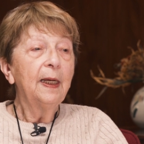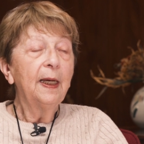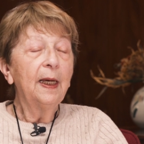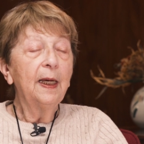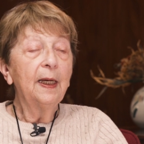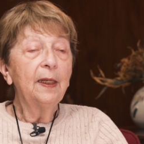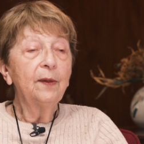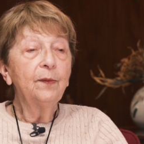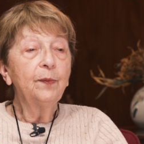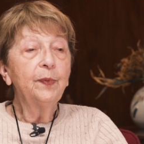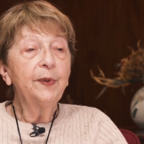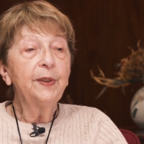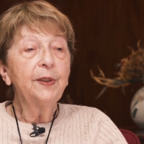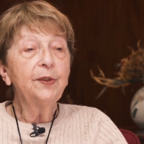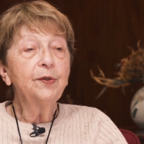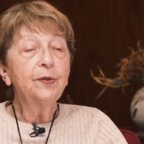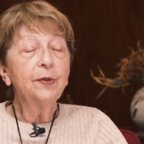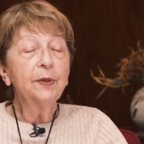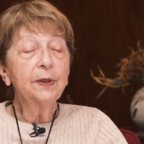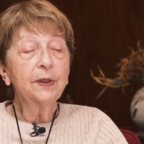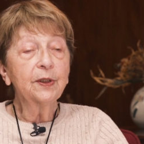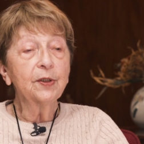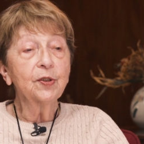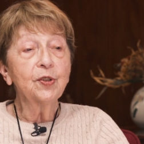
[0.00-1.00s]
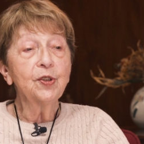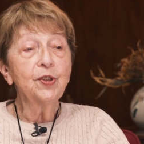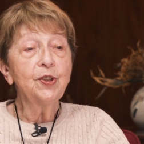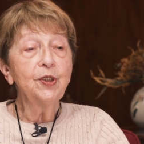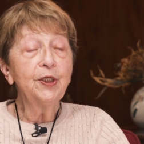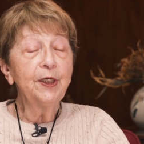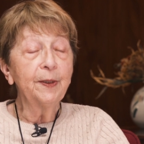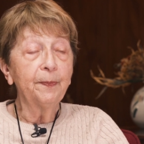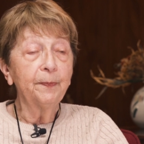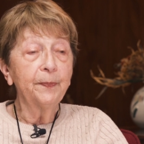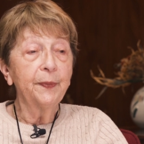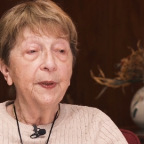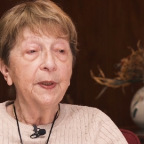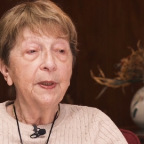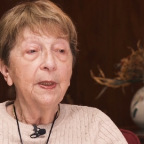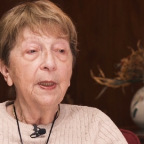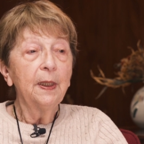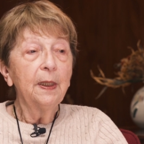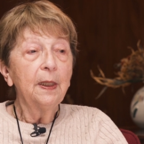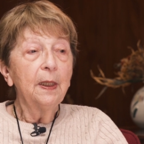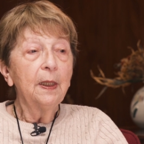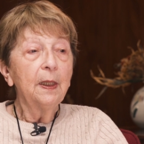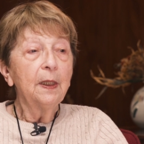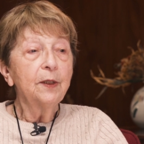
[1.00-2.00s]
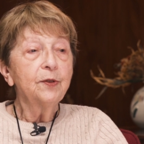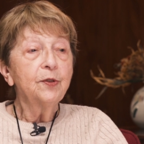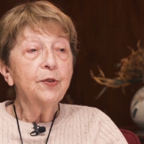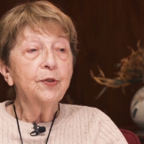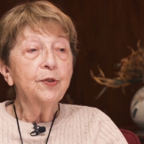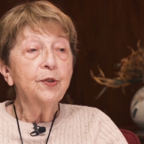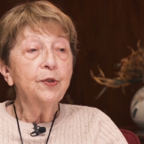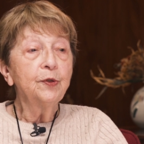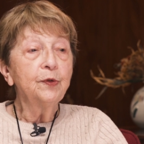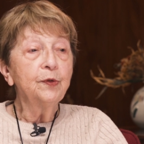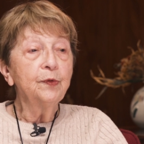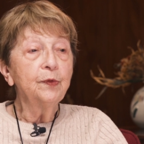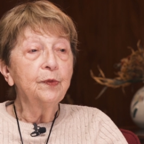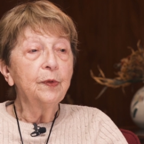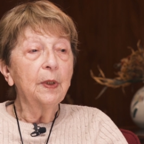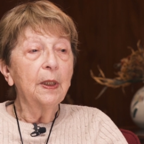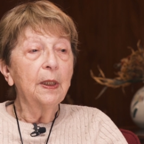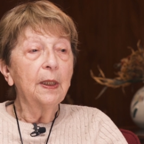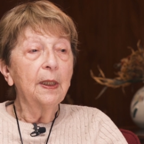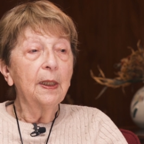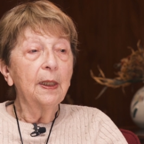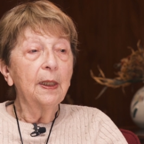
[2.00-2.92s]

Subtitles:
And we took a ship, to